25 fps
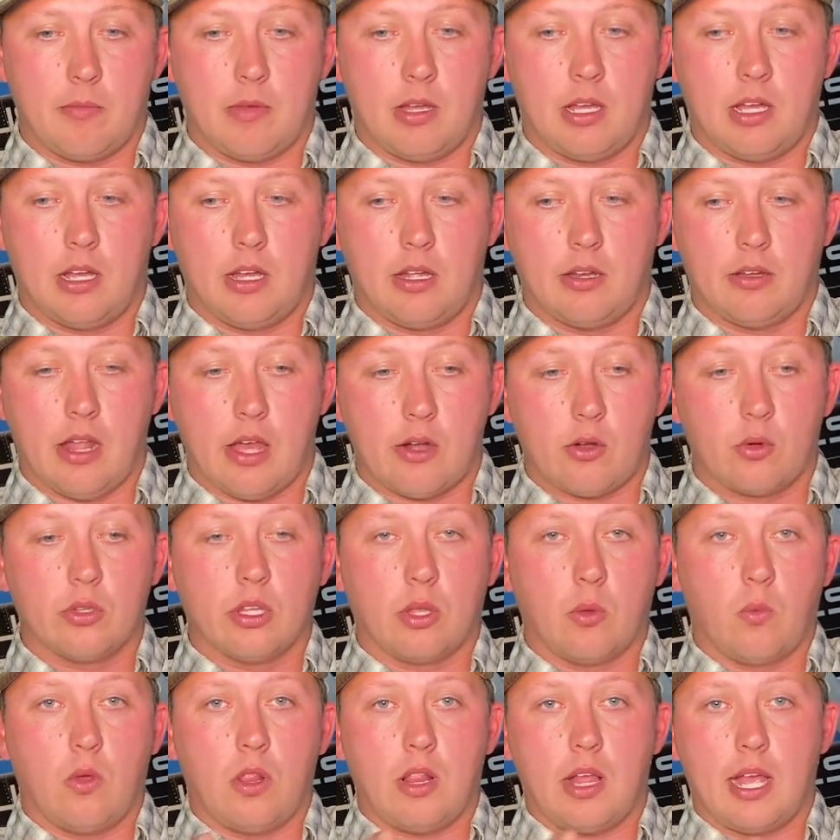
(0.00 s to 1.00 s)
not
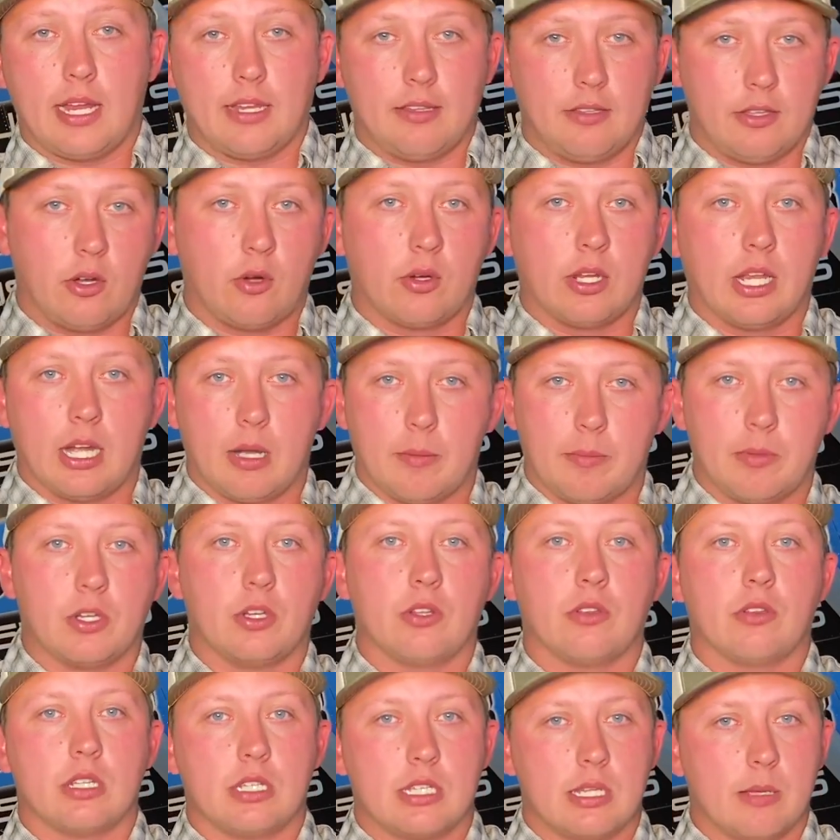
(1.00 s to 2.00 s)
only will I, get up and
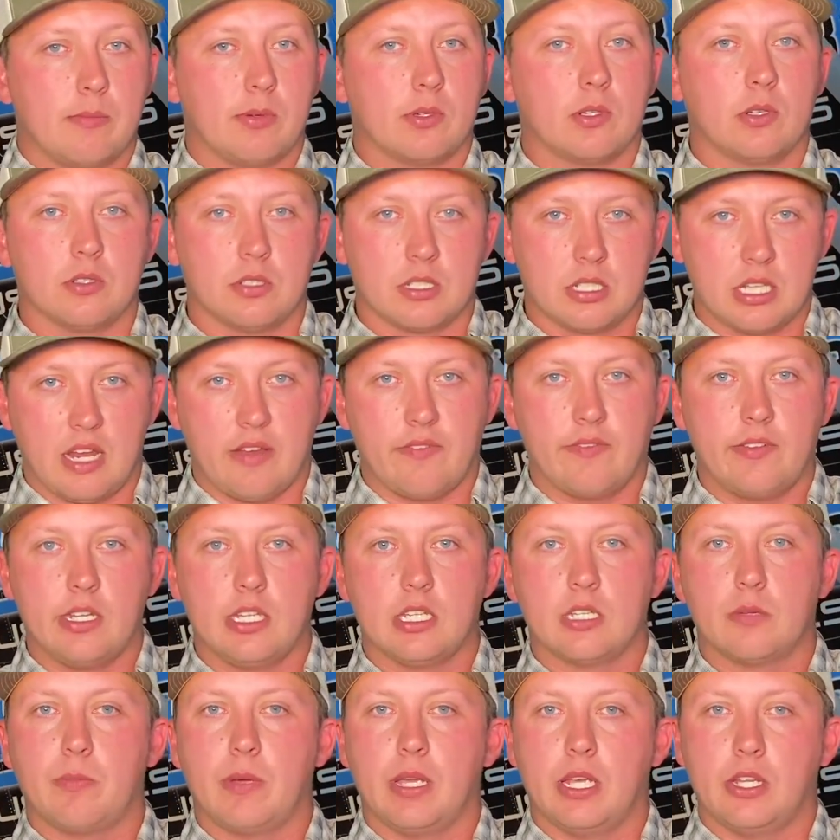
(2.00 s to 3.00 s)
do the typical safety
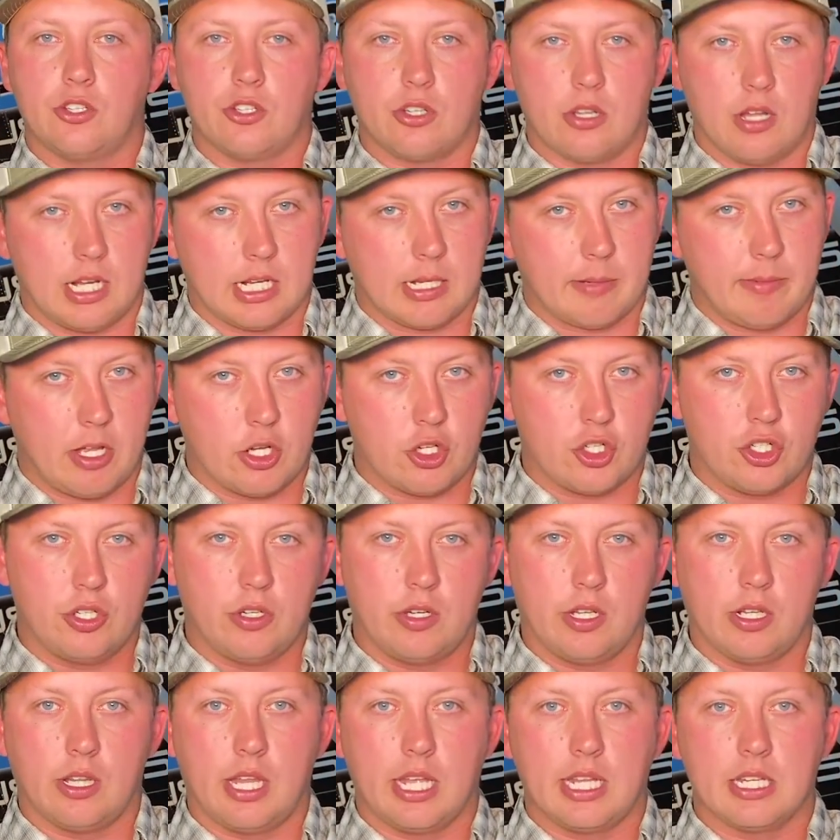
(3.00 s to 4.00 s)
speech, talk about
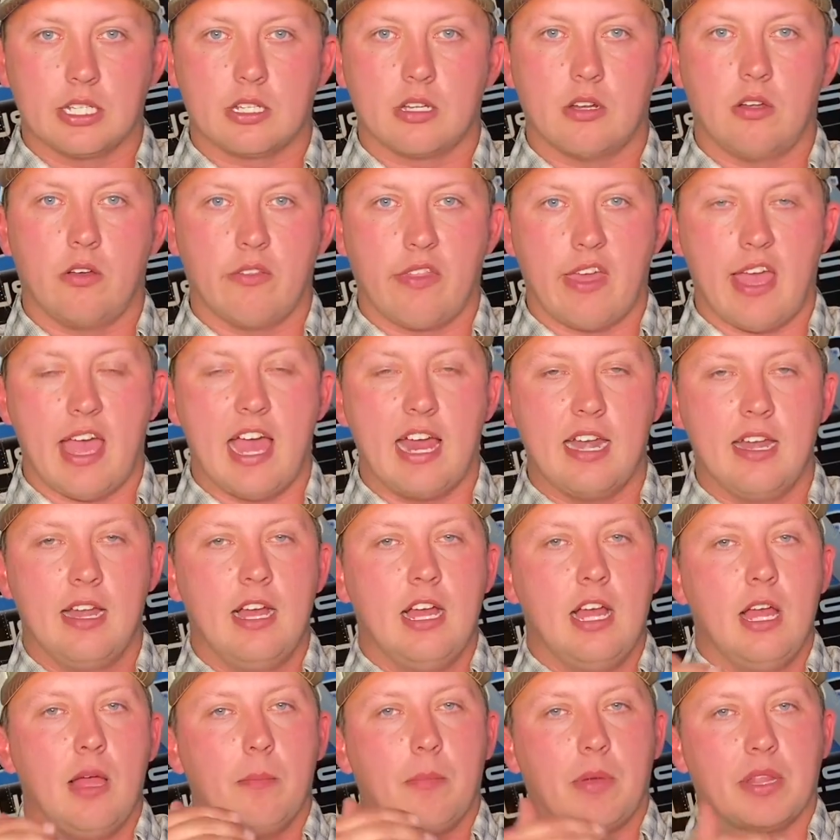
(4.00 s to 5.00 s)
shooting lanes and all that,
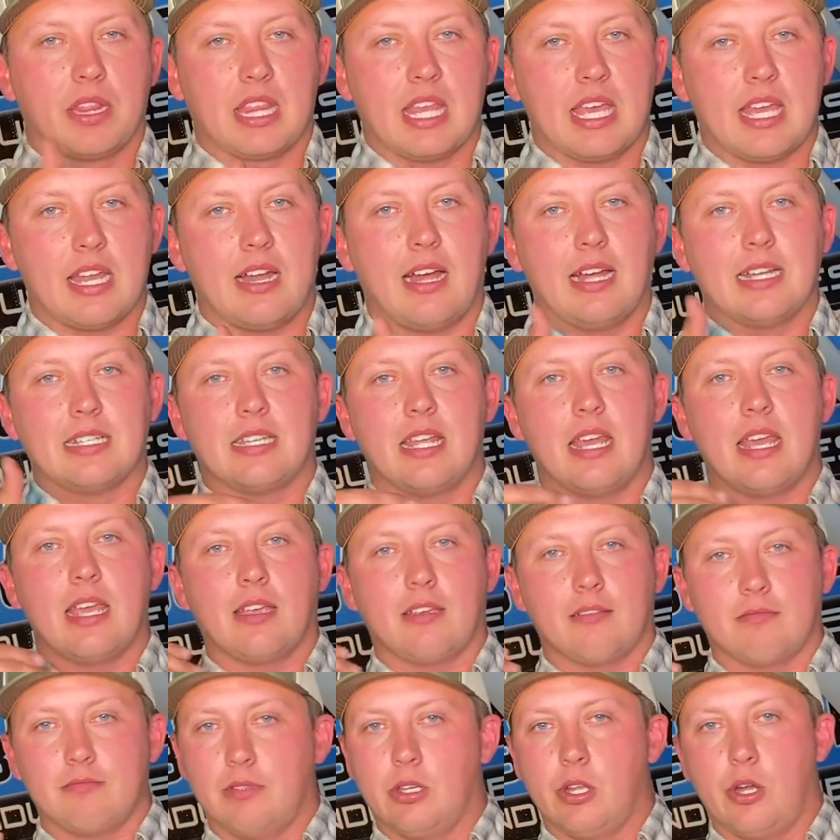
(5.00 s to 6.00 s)
but then I take,